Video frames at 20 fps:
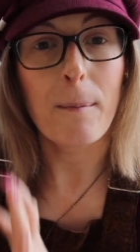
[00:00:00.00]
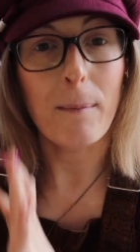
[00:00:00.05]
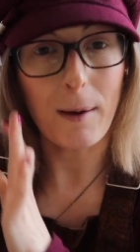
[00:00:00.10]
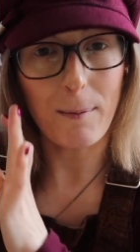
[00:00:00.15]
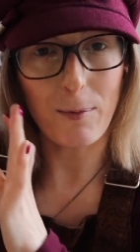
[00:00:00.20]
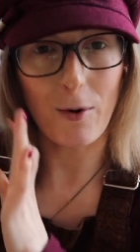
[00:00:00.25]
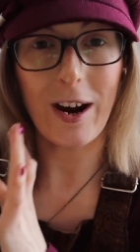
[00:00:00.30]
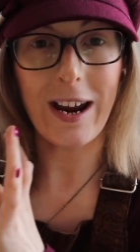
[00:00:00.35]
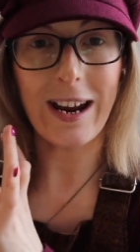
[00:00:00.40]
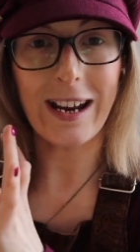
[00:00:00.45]

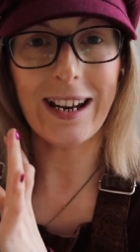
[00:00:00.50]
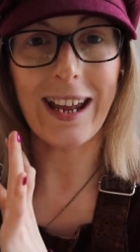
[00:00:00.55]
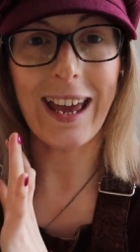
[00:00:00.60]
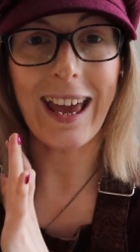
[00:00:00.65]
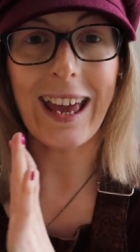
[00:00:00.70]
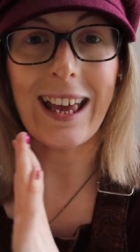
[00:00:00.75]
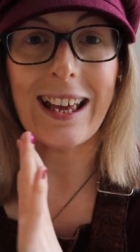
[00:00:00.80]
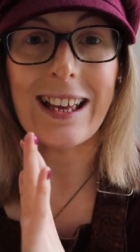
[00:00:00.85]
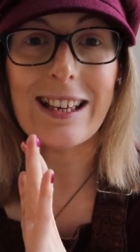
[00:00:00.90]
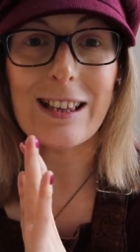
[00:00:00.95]
my
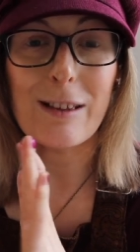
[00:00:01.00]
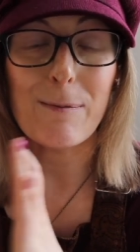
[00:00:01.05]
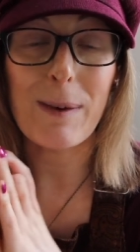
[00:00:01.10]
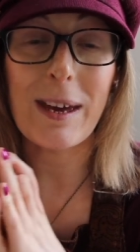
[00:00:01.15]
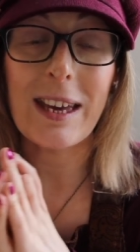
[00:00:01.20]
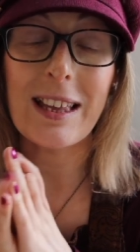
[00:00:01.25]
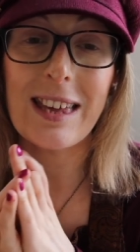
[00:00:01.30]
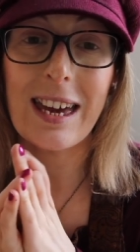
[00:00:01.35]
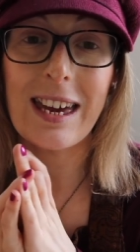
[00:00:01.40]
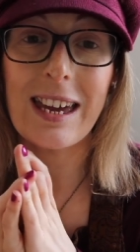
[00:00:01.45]
brain is
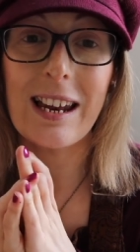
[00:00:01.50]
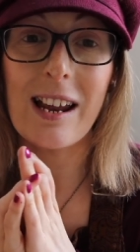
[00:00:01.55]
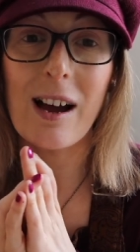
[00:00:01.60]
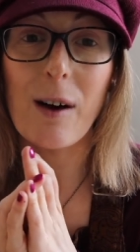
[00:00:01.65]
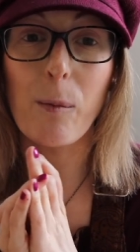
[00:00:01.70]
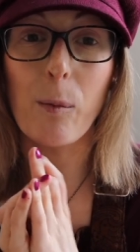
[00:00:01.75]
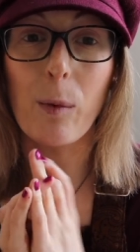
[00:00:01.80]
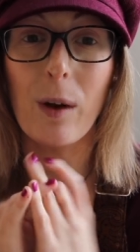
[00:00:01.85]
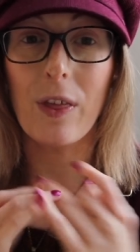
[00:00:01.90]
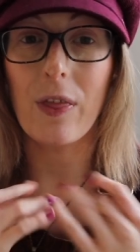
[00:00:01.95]
being taken
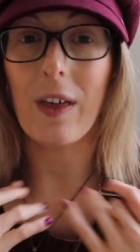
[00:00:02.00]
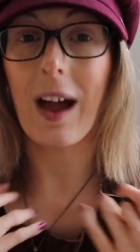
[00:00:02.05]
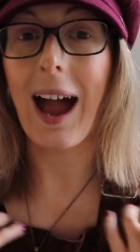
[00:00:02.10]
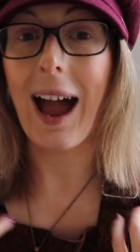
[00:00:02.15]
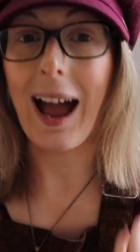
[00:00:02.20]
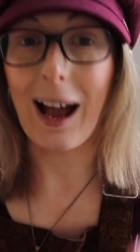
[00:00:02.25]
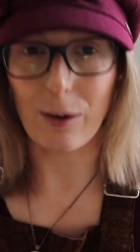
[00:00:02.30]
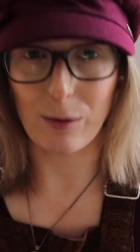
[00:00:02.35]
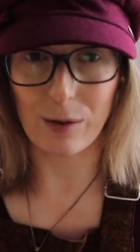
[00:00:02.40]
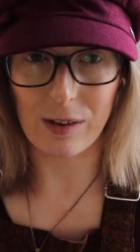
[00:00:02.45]
up with
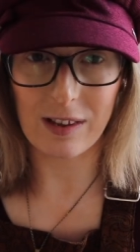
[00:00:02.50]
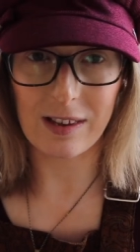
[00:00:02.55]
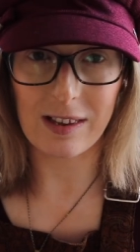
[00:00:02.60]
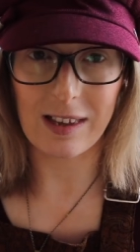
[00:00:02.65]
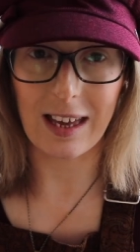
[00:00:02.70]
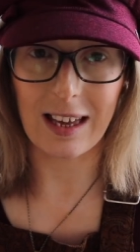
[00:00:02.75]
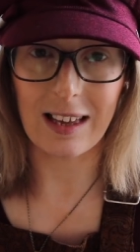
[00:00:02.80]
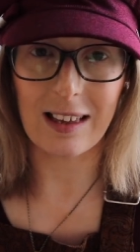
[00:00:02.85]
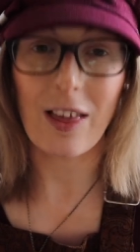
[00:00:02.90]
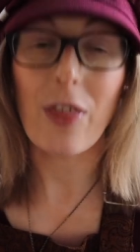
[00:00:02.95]
house
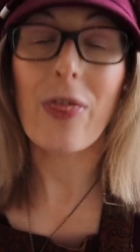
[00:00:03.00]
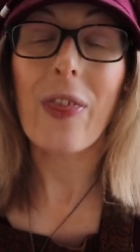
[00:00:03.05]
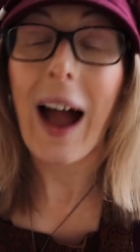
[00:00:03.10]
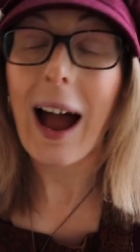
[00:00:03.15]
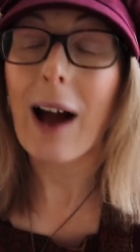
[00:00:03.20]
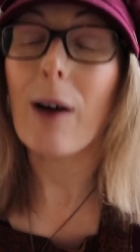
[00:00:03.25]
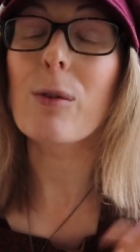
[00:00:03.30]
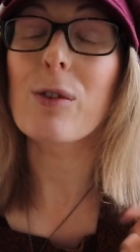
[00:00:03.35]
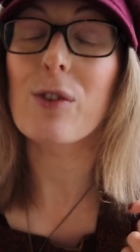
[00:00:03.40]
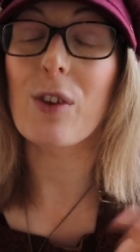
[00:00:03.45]

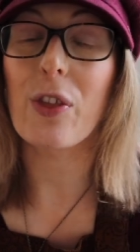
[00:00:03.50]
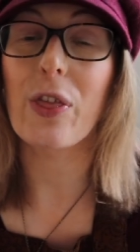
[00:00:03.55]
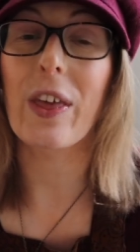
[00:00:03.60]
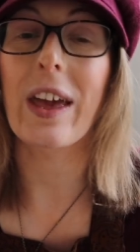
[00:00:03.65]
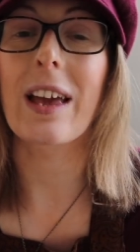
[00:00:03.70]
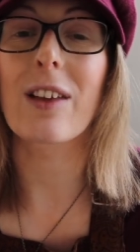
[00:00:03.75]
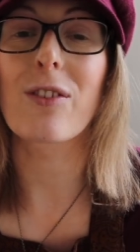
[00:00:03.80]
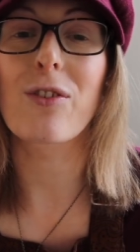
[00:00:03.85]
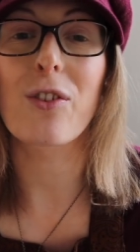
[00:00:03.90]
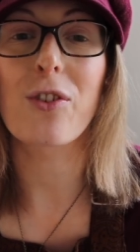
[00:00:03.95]

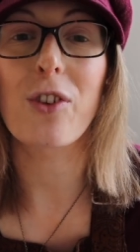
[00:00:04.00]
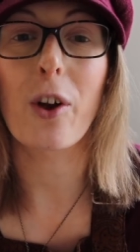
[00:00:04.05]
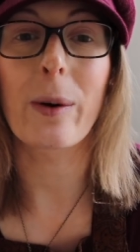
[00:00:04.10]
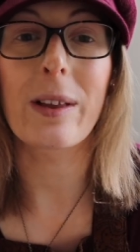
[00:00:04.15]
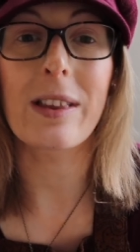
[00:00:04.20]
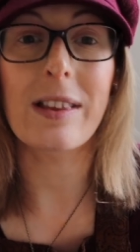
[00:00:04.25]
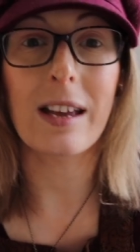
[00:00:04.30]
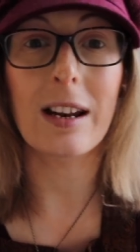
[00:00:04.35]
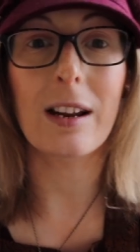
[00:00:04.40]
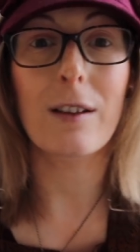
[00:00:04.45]
things. So
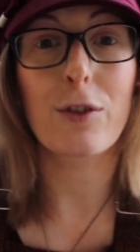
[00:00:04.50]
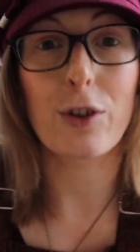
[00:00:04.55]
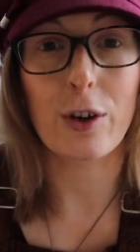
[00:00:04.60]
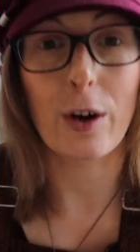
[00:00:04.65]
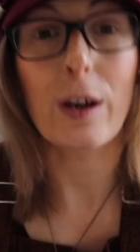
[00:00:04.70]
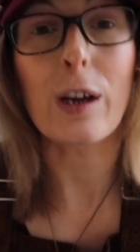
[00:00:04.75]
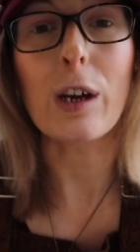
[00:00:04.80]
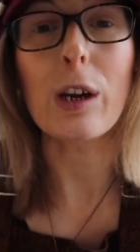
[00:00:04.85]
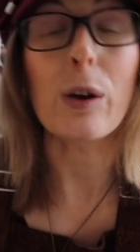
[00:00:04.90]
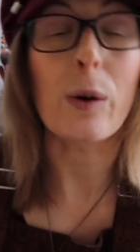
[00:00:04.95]
instead of
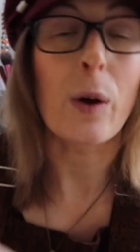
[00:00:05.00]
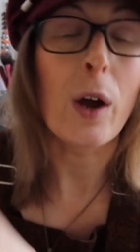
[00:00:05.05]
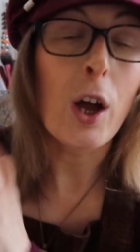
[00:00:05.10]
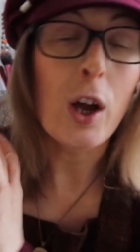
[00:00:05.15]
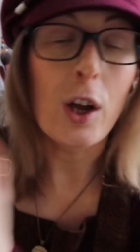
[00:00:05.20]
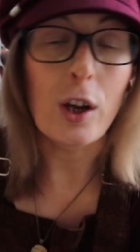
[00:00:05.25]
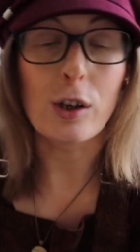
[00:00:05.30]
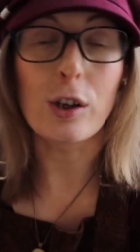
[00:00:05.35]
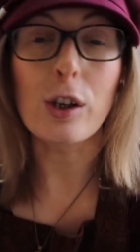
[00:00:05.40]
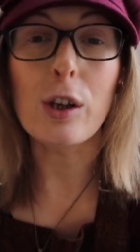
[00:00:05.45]
showing you
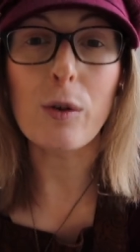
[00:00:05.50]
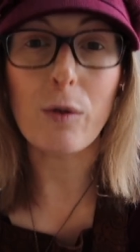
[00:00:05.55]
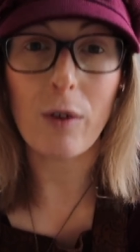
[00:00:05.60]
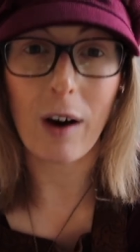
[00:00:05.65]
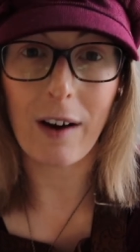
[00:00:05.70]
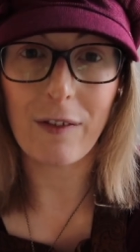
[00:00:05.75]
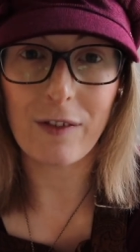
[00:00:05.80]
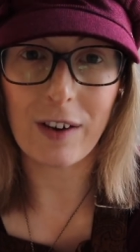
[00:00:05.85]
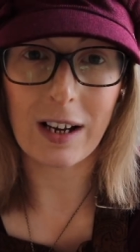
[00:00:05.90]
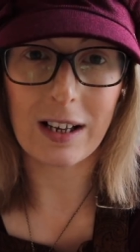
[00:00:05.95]
new
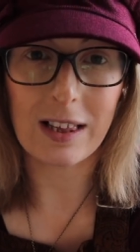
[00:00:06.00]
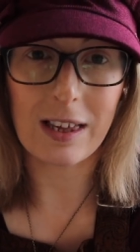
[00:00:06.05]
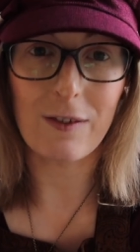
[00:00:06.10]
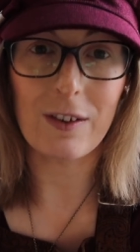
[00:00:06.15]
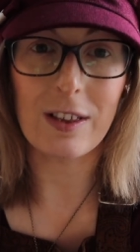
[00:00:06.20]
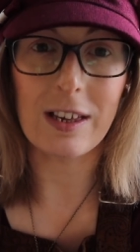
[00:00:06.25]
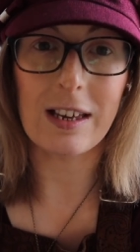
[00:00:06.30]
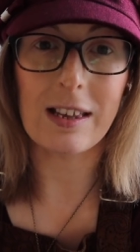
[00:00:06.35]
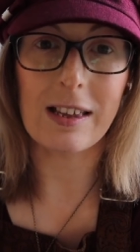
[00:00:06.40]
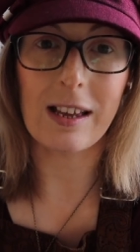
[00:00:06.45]
craft
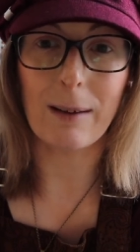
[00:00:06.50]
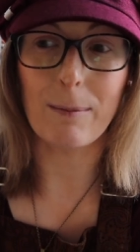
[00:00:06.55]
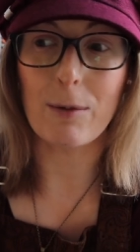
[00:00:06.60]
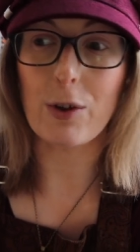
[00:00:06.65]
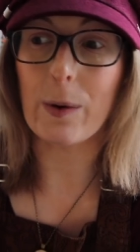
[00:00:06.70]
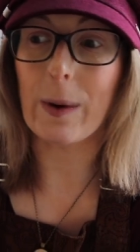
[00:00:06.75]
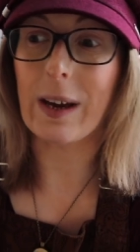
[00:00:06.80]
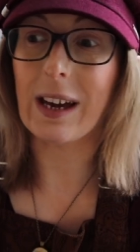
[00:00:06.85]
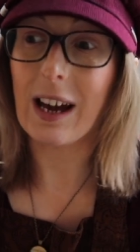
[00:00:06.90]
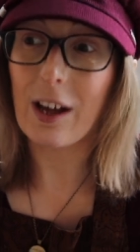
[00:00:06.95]
activities that I'm
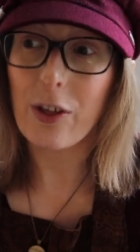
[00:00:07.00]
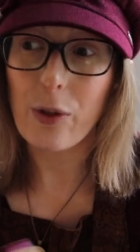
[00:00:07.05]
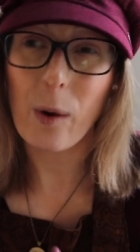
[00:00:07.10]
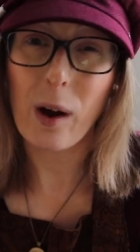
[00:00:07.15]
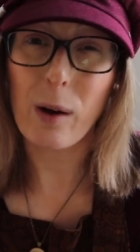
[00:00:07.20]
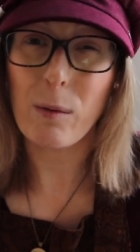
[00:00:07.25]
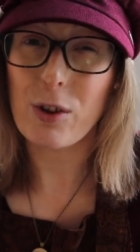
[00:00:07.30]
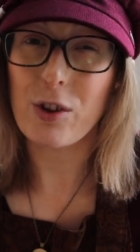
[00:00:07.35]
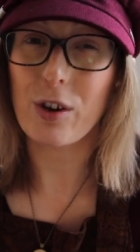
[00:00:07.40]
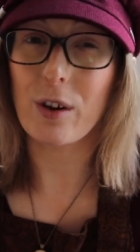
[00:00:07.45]
doing, I
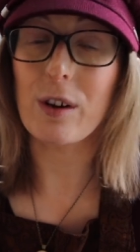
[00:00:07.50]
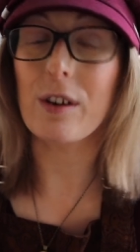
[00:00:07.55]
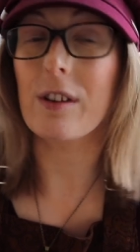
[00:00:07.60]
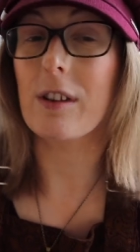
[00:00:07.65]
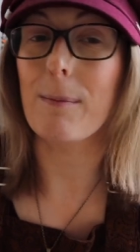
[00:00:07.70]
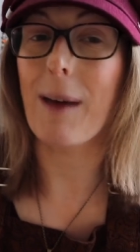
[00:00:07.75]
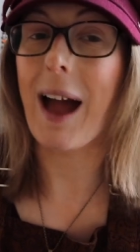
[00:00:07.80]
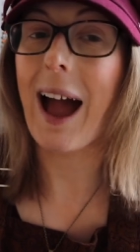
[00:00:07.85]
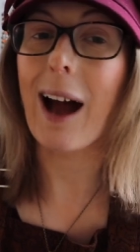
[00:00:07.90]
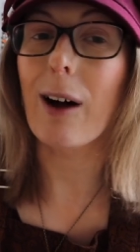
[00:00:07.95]
thought I would show you
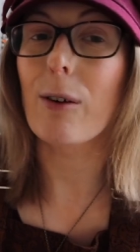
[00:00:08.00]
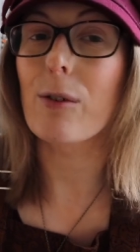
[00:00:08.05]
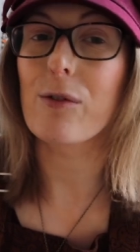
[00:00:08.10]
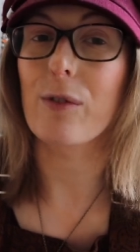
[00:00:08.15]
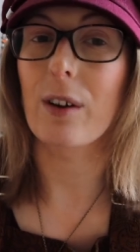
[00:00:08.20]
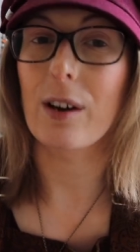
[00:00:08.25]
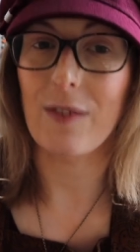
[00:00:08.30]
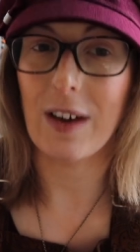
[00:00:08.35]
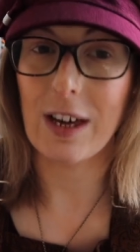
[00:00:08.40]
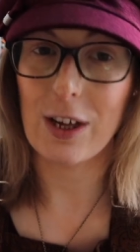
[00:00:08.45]
some
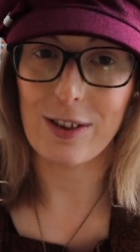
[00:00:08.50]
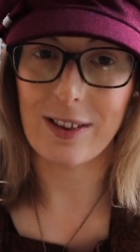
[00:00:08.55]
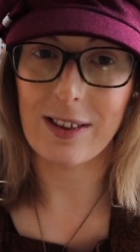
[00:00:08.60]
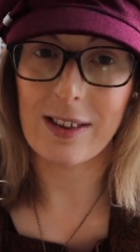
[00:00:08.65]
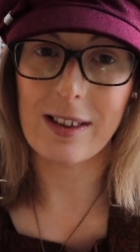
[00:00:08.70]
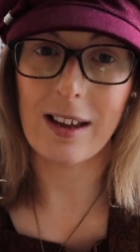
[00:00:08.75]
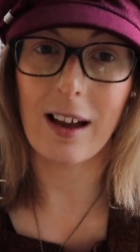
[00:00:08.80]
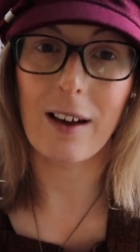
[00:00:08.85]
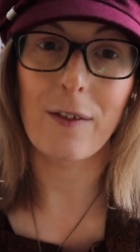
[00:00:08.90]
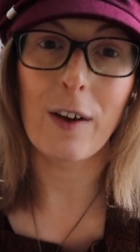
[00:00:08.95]
house renovation
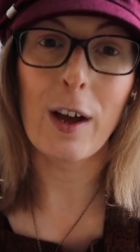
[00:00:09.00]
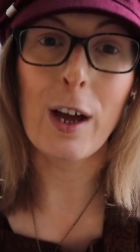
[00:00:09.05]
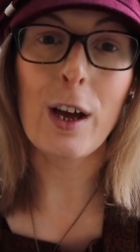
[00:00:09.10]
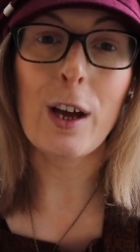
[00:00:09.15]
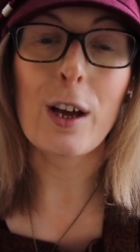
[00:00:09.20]
stuff.